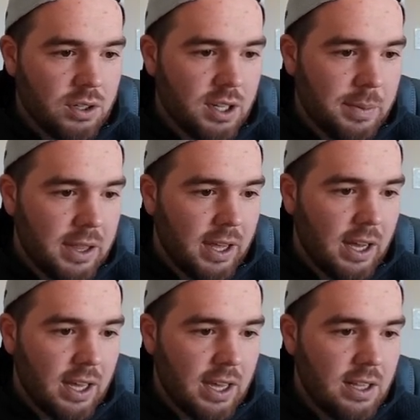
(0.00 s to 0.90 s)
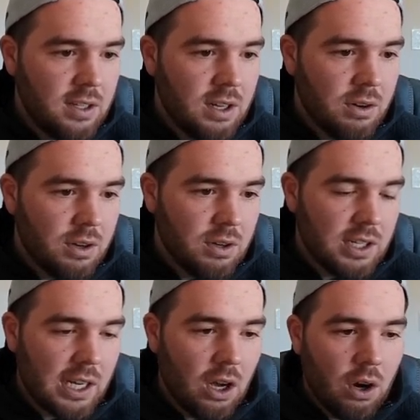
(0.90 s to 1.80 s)
I mean, they got interior dudes. They
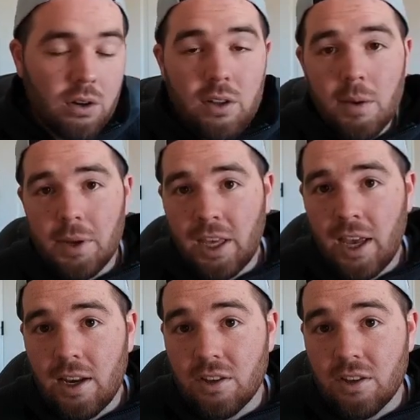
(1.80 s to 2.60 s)
got Arnold Ebiketie,